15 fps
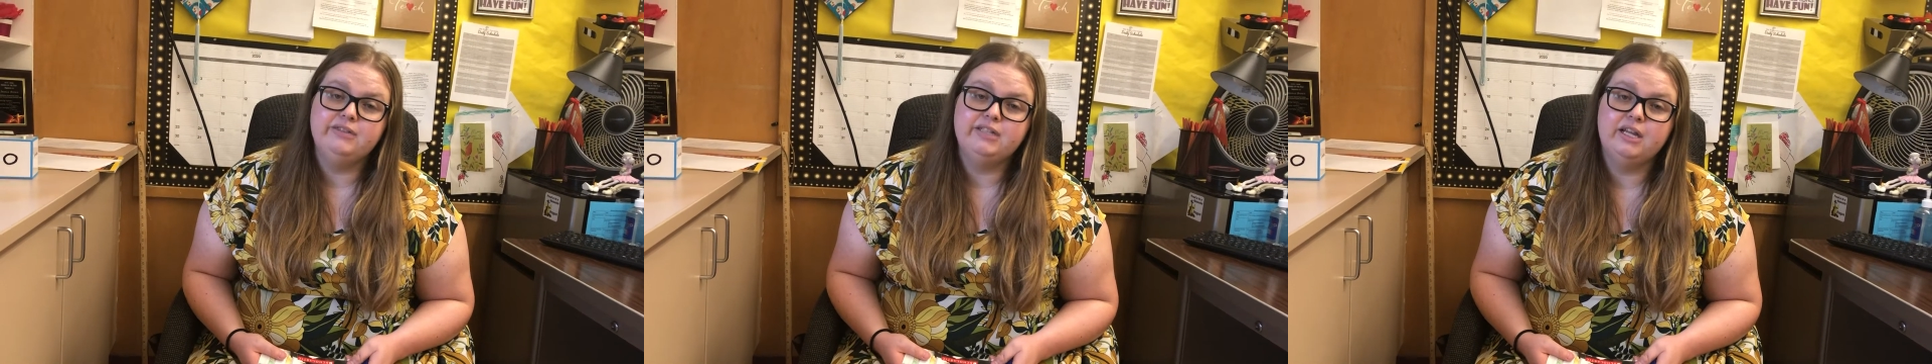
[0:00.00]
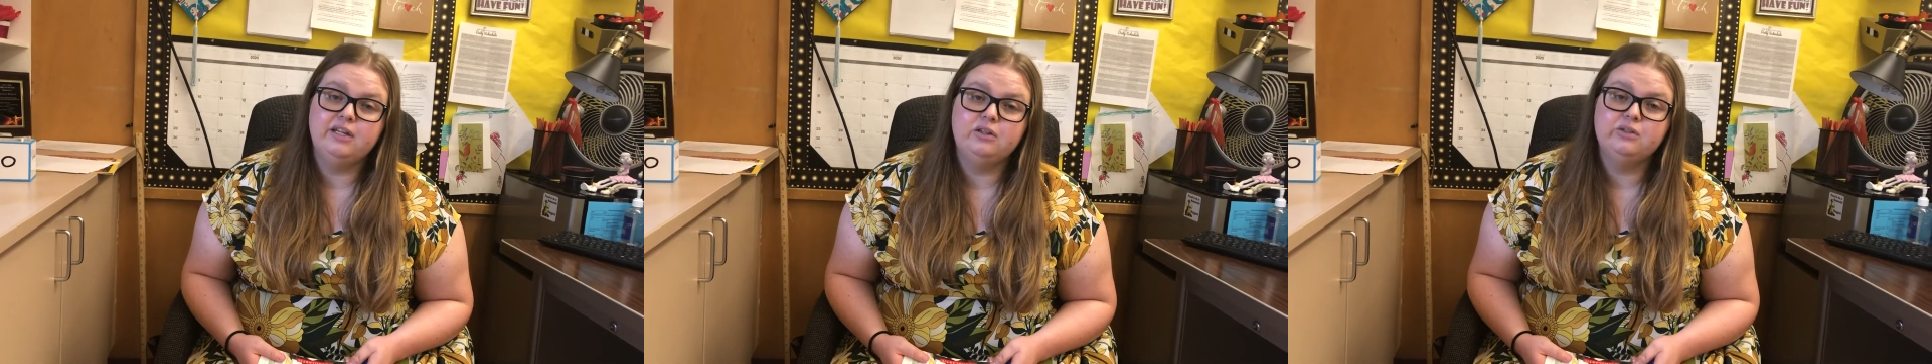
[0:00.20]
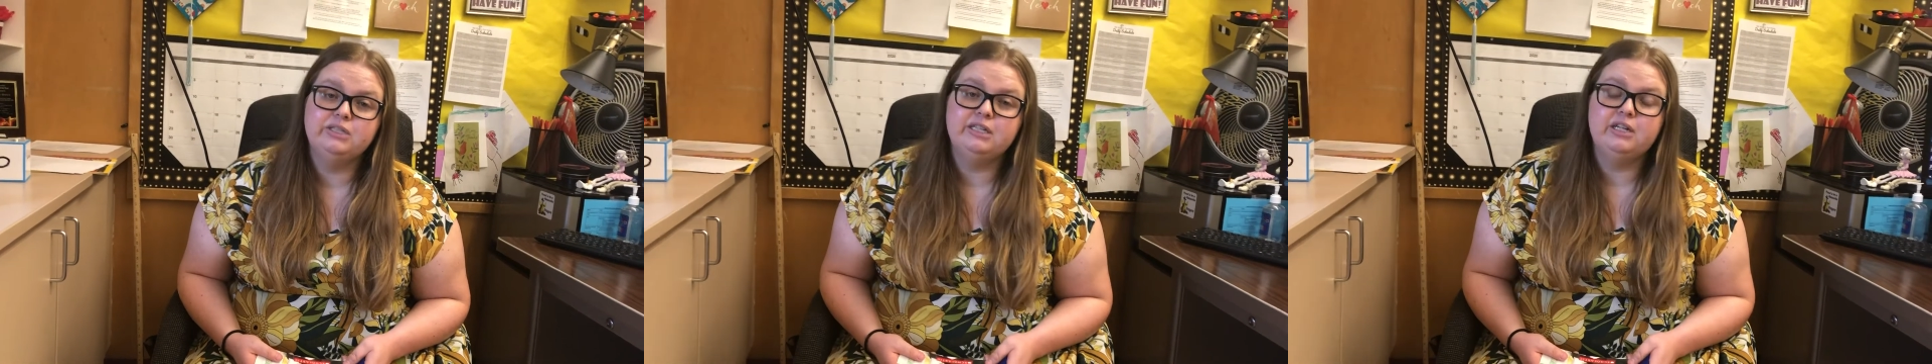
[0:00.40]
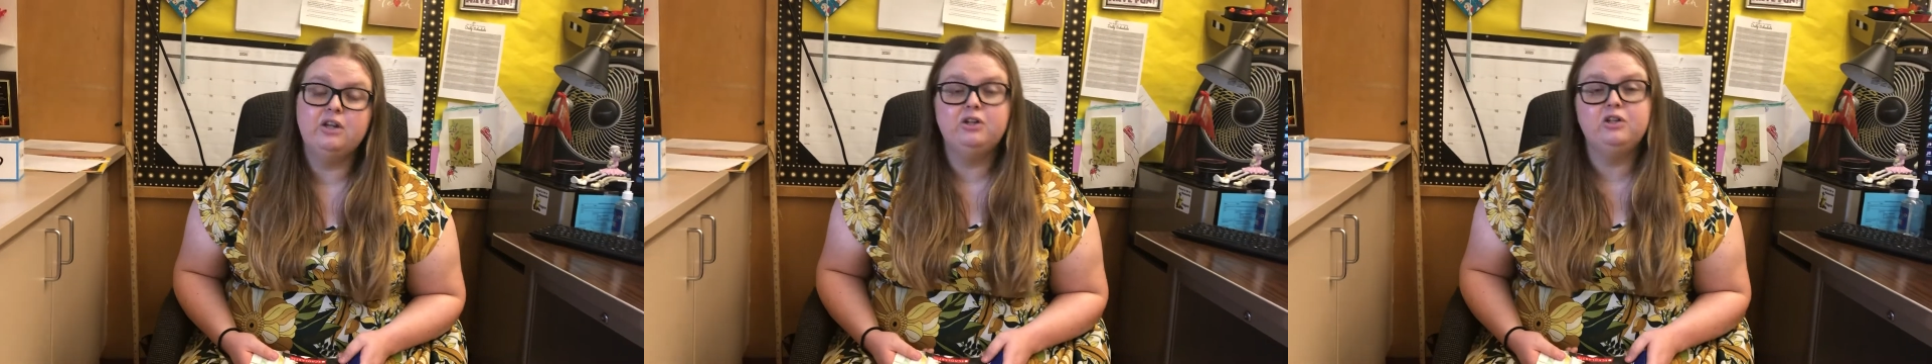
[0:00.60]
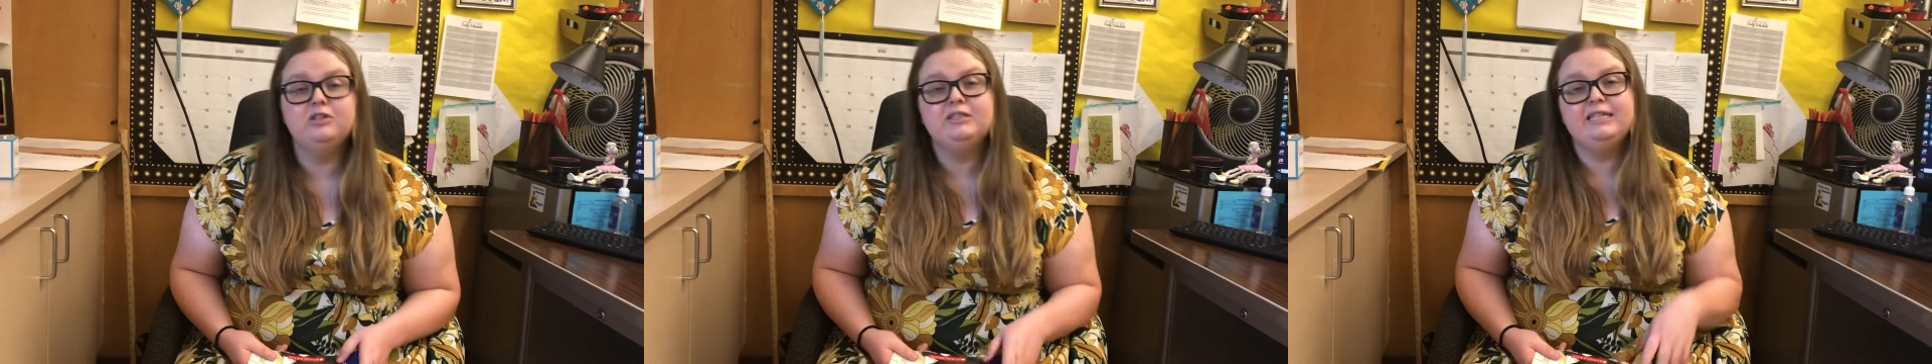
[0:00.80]
cycles and
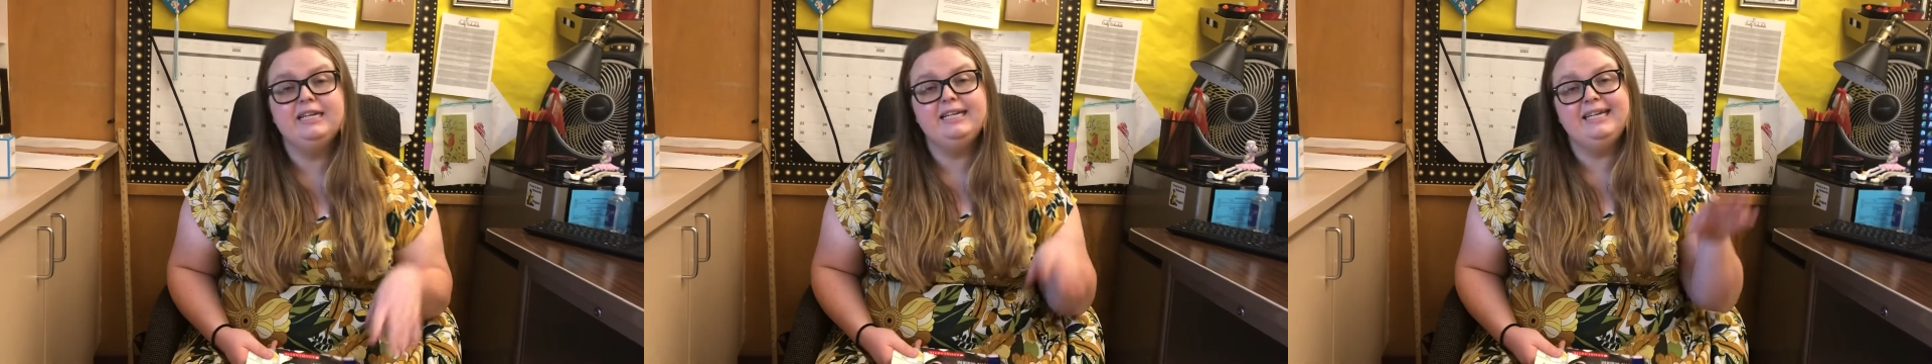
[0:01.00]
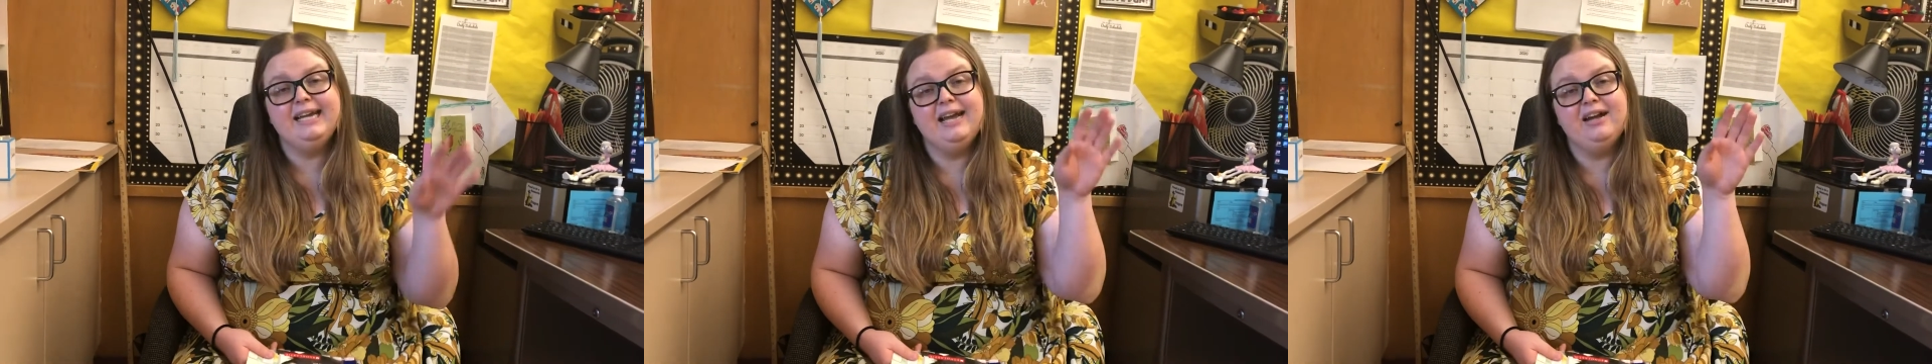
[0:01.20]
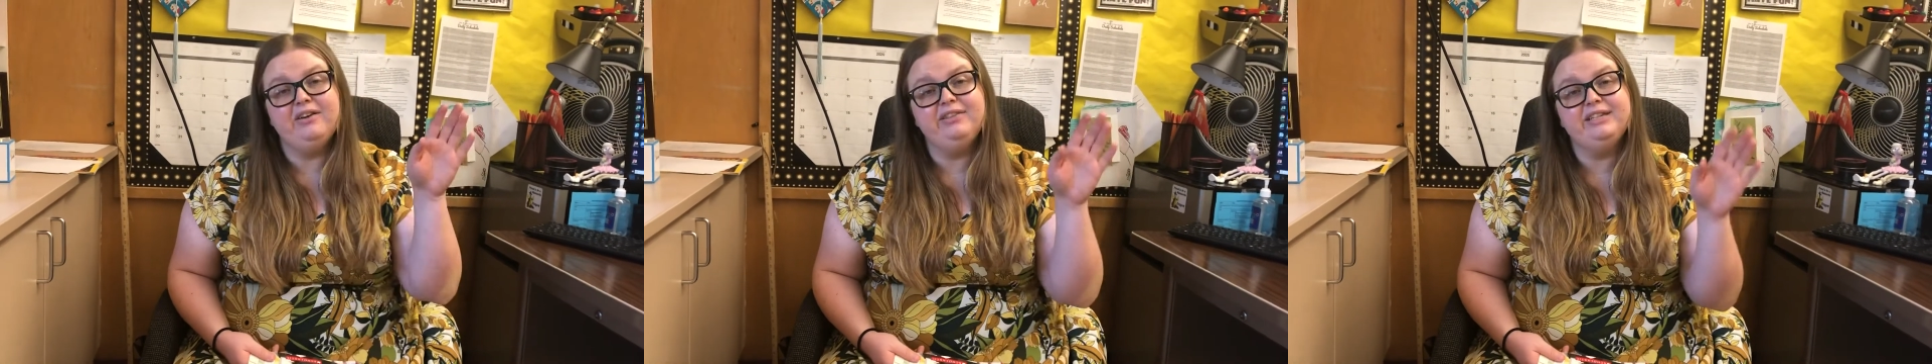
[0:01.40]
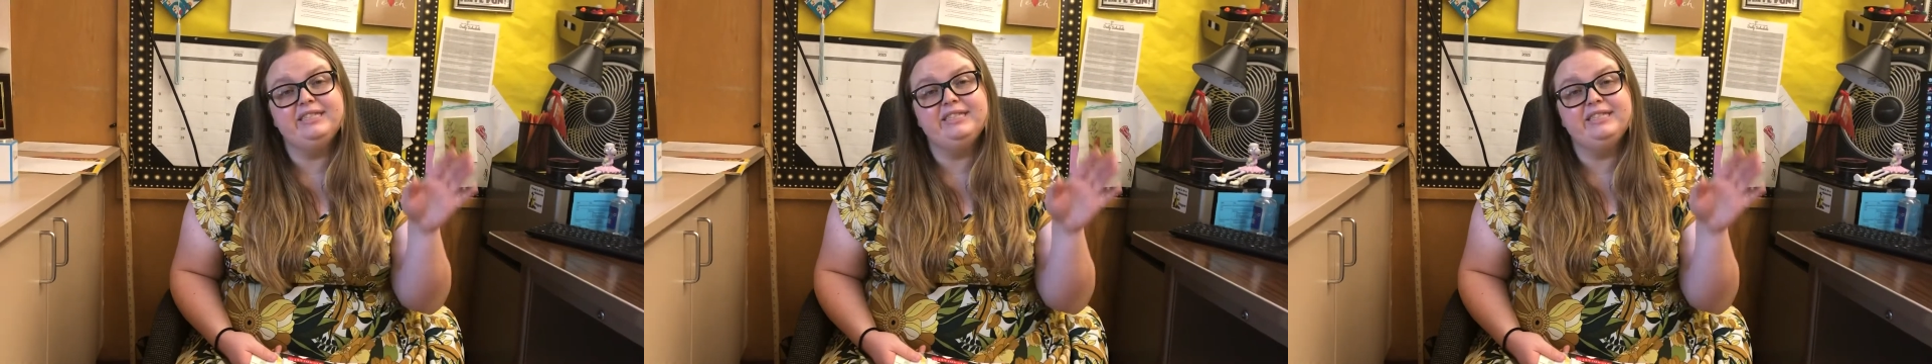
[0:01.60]
understanding how the